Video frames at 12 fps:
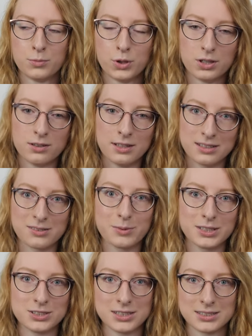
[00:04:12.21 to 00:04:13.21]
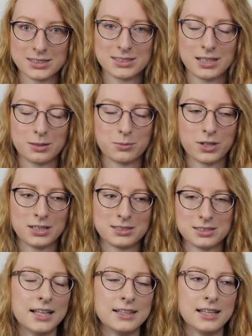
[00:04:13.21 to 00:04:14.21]
put this much as the selling
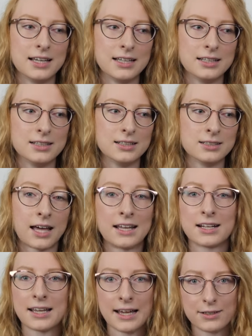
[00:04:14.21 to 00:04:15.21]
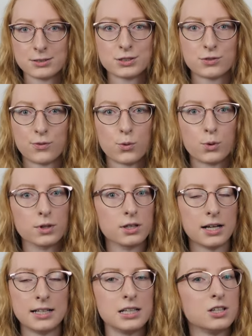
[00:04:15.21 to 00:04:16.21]
price. And then that accounts
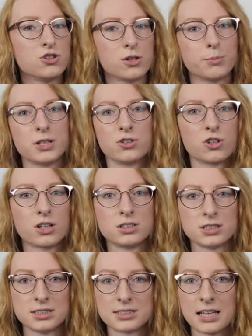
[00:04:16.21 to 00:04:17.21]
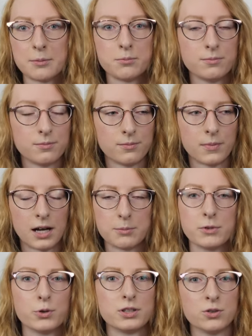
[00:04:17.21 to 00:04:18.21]
for any shipping charges that
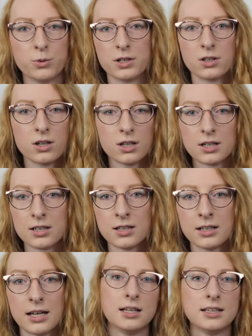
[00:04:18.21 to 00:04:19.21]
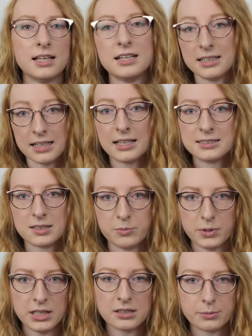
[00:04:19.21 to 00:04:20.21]
I'm going to incur. And then it ends
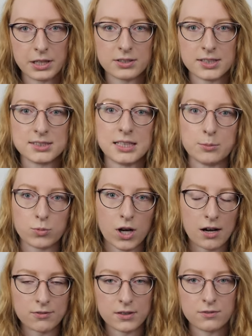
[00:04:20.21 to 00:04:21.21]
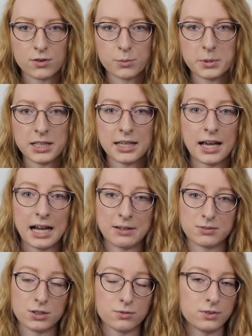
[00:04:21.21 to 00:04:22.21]
up being about the same profit for me
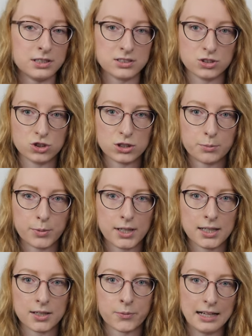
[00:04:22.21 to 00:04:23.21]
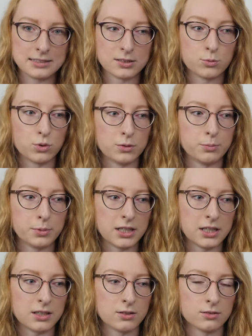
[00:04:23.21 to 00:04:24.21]
after fees and shipping as it would
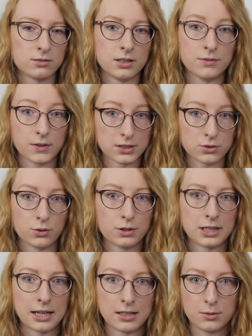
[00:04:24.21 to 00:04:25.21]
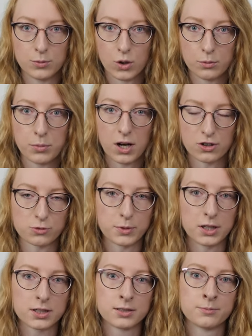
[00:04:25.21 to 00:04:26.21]
be if I sold the item on
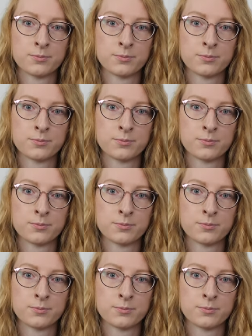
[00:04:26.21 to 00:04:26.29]
Poshmark.